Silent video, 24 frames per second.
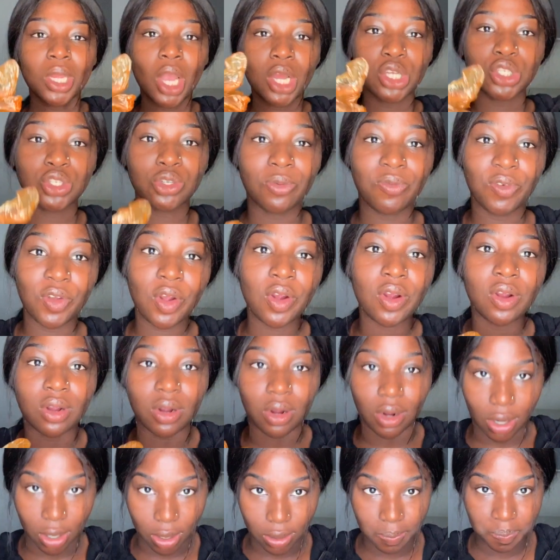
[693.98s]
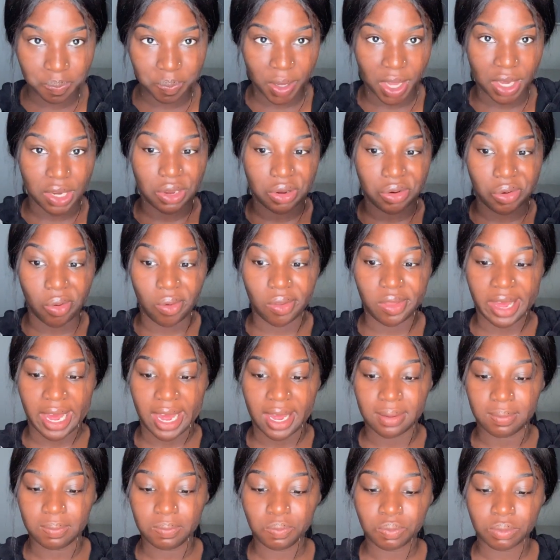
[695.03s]
So if you're a girl and you know
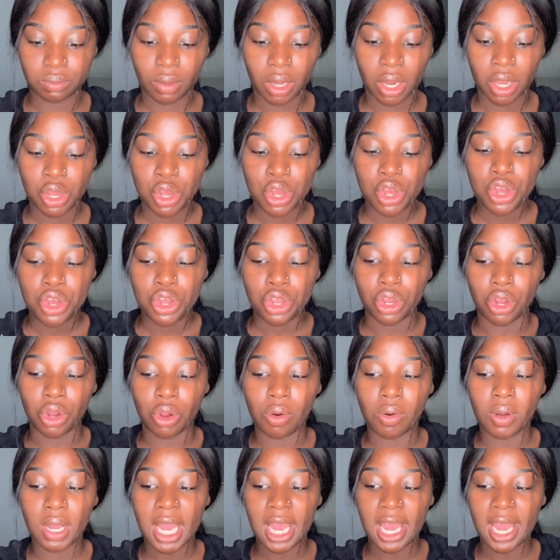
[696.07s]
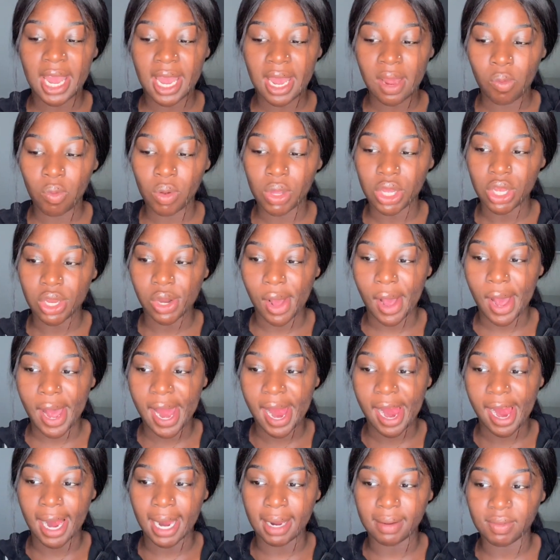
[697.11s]
that you're okay with not
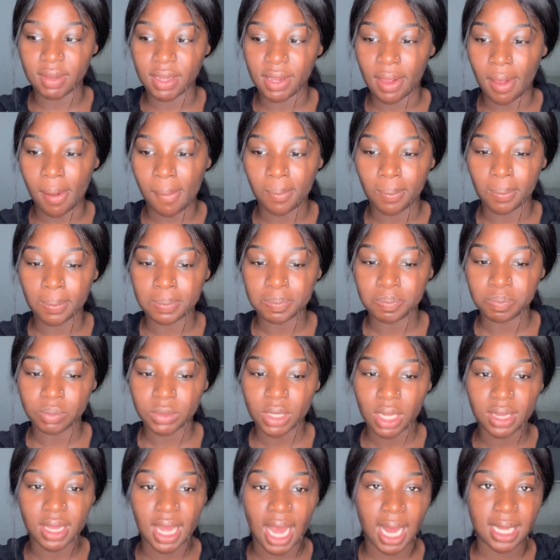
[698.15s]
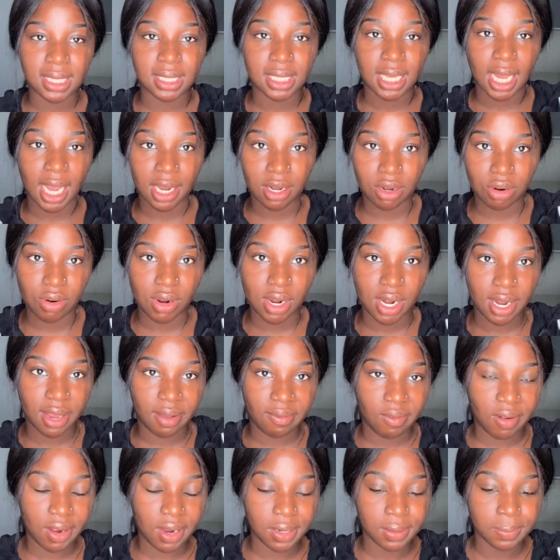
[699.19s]
having that title or
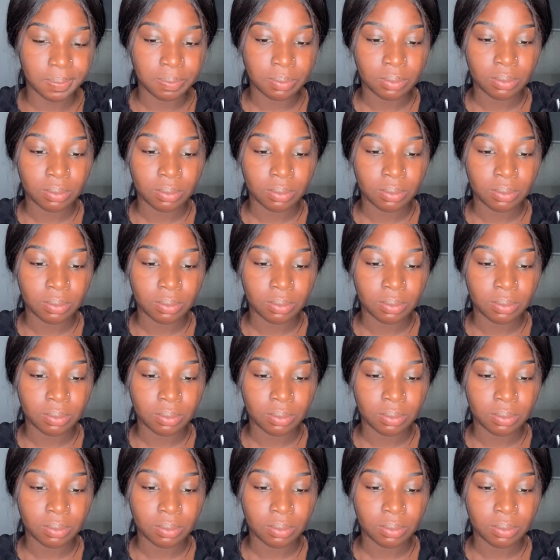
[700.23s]
whatever,